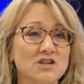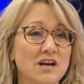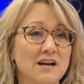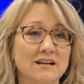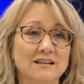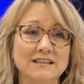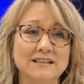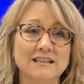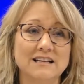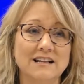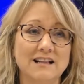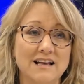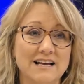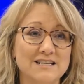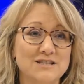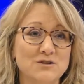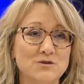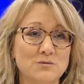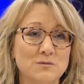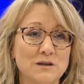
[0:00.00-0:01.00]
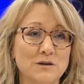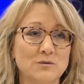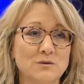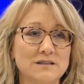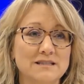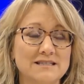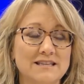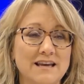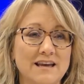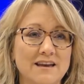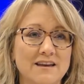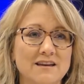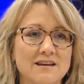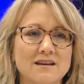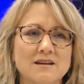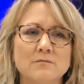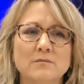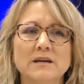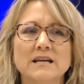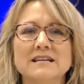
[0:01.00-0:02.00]
a child in the classroom that would say,
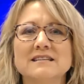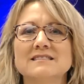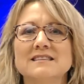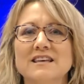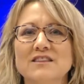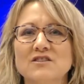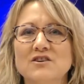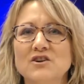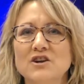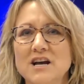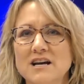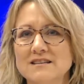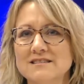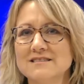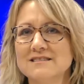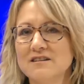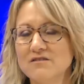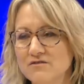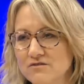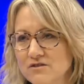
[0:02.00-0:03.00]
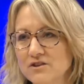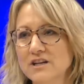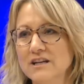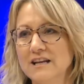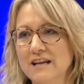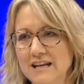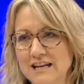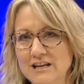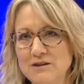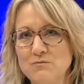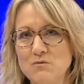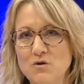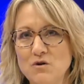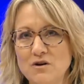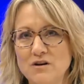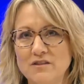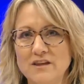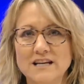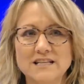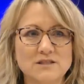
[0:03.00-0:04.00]
because then they're not suffering
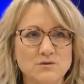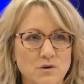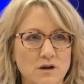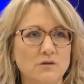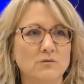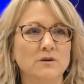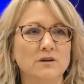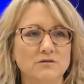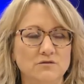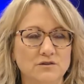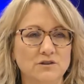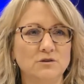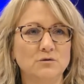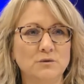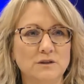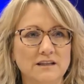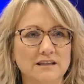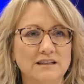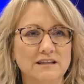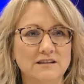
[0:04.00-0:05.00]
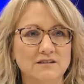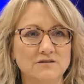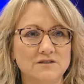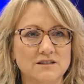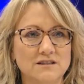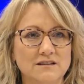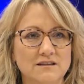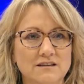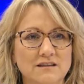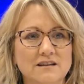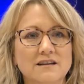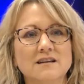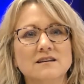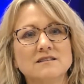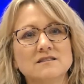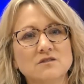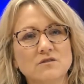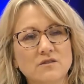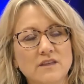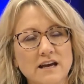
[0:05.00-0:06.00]
anymore. That's why we'd feel relieved.
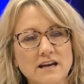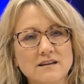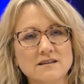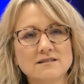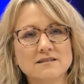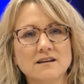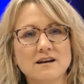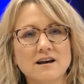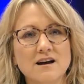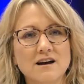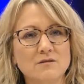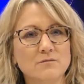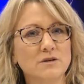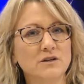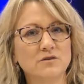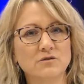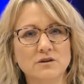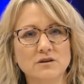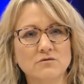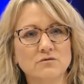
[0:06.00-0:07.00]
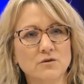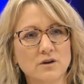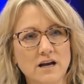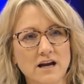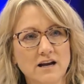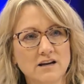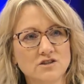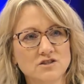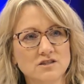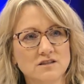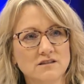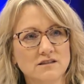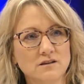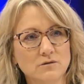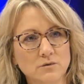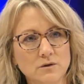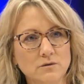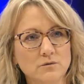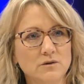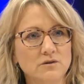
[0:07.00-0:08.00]
So that is a common grief reaction,
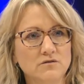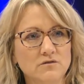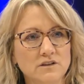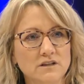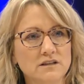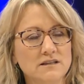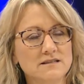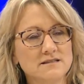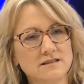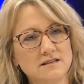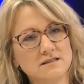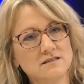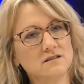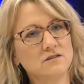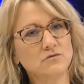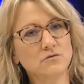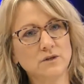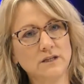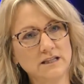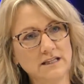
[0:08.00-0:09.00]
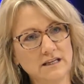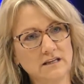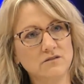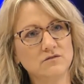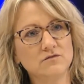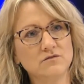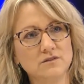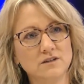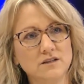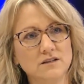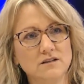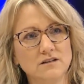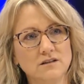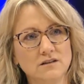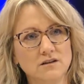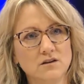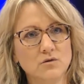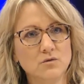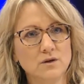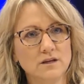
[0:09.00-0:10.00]
that we would feel a sense of relief,
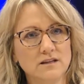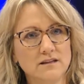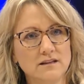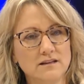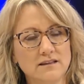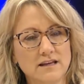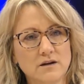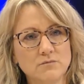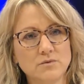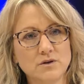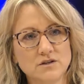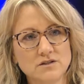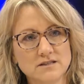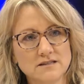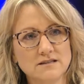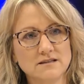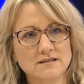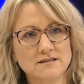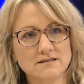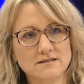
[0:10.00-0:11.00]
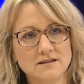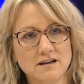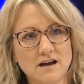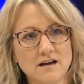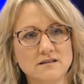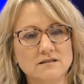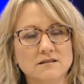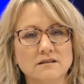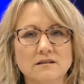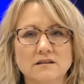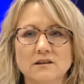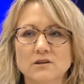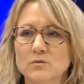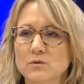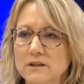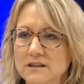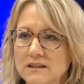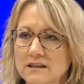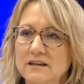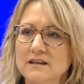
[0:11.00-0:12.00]
knowing that that person is not dealing
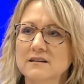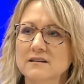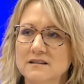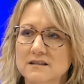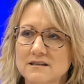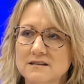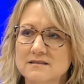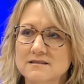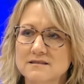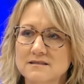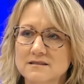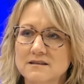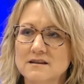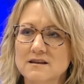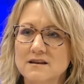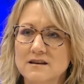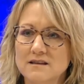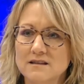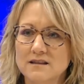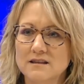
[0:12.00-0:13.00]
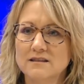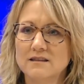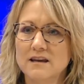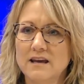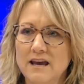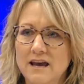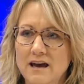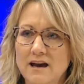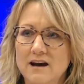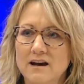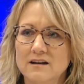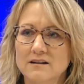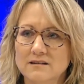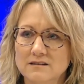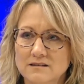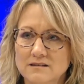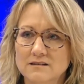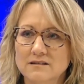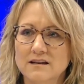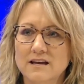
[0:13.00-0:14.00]
with the illness that they had,
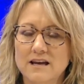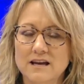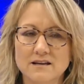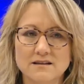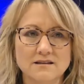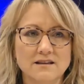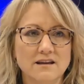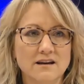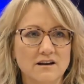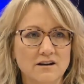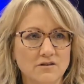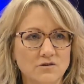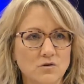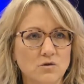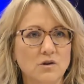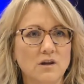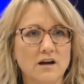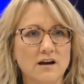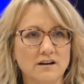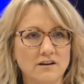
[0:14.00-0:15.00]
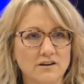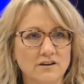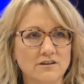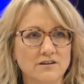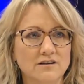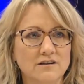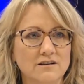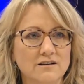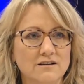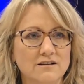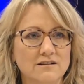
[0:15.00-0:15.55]
and they are no longer